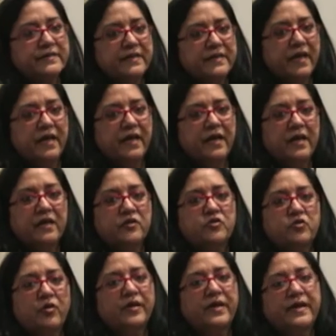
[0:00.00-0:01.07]
say,
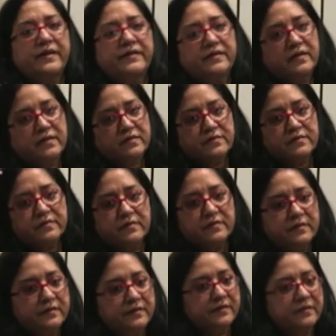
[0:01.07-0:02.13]
draw like this.
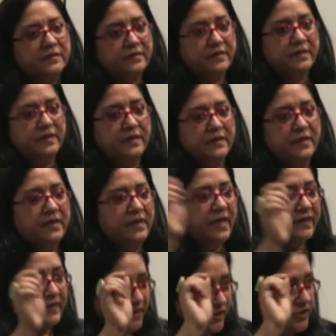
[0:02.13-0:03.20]

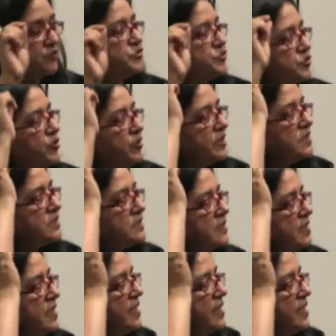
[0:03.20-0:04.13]
And then she would show us,